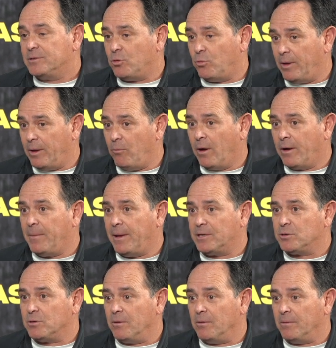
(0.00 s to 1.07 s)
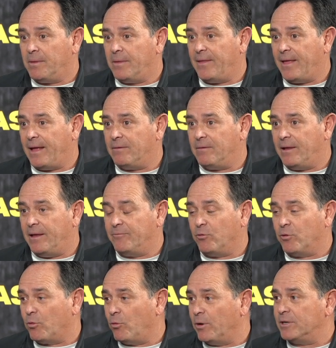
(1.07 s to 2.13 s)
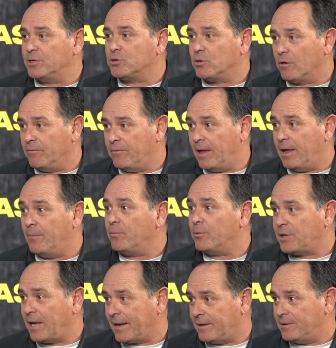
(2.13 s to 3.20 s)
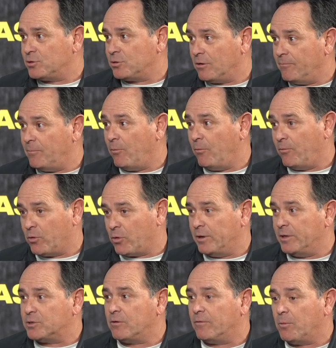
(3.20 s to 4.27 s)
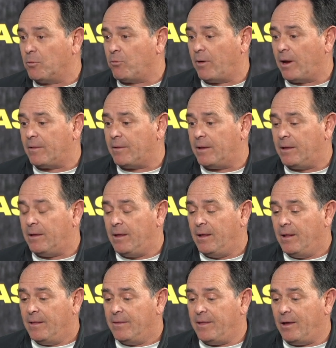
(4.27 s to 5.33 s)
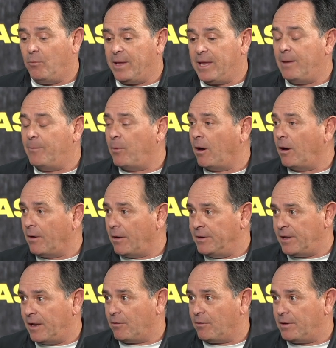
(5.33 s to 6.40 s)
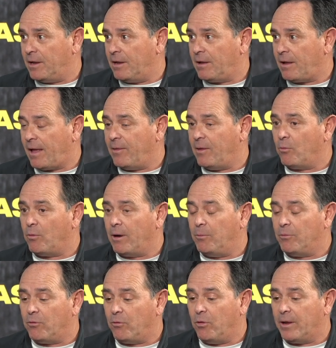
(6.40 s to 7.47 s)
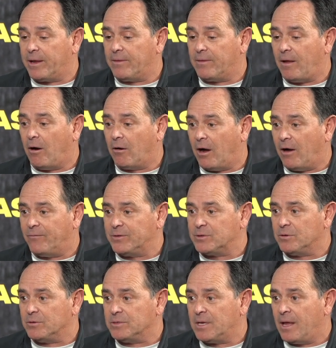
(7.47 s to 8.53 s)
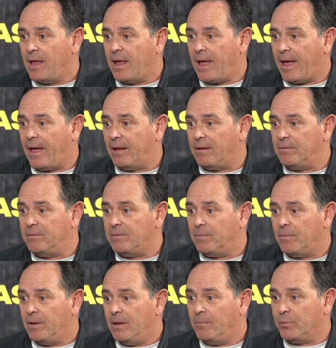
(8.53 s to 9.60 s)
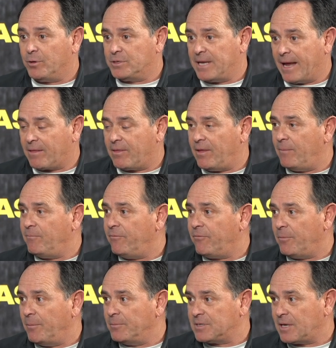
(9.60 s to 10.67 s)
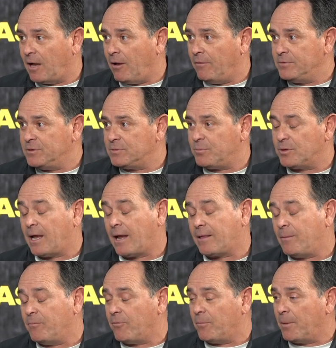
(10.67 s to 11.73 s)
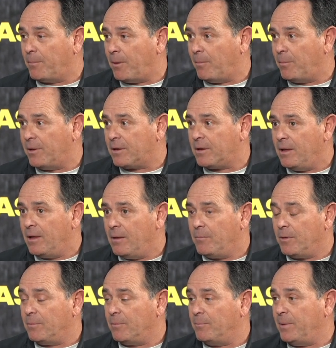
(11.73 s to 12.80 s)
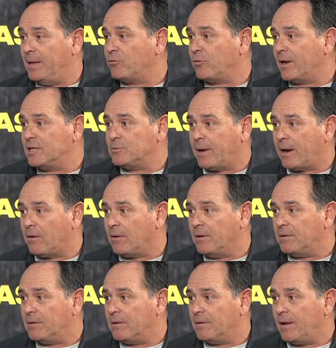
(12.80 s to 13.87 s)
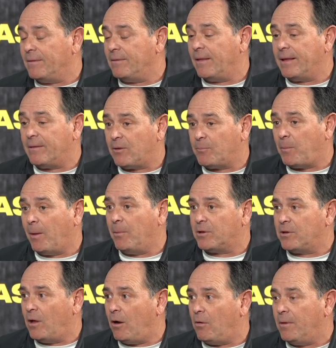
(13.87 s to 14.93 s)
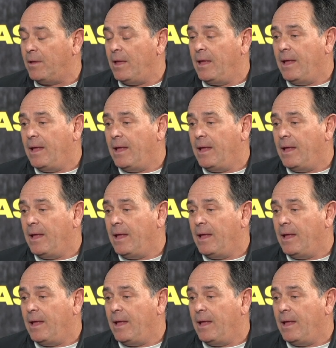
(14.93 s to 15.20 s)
So we want to make sure that if we're going to serve them, protect and serve, but if we're going to serve them correctly, that we keep our integrity, and then we're able to look at our officers and protect them from themselves, protect them from the public, but be transparent and let the public know,